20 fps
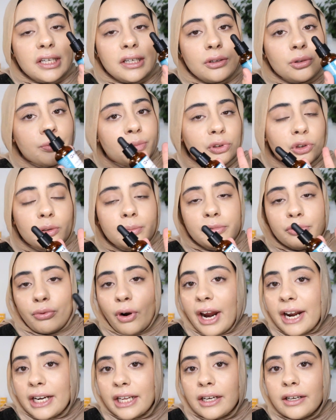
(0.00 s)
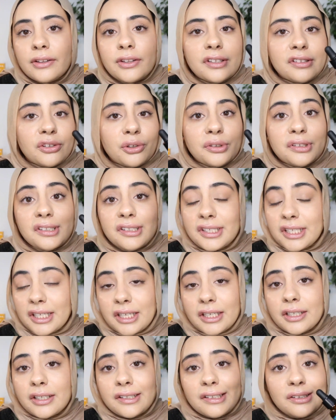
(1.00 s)
It absorbs right in. There's no
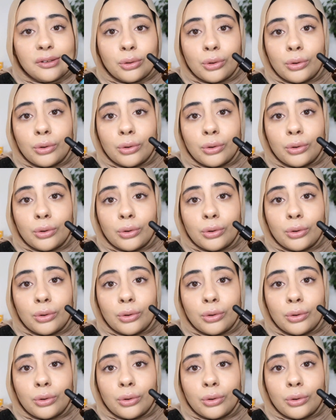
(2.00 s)
stickiness